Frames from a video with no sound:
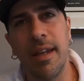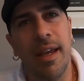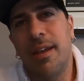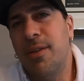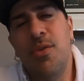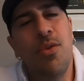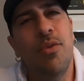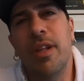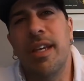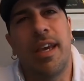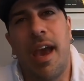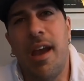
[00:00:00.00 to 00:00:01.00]
Like, who
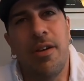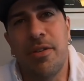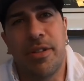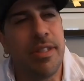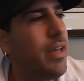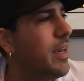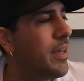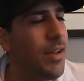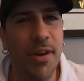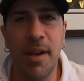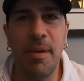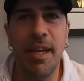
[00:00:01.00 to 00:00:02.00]
really cares? You
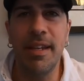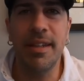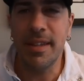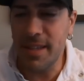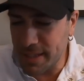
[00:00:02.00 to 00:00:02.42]
know what I mean?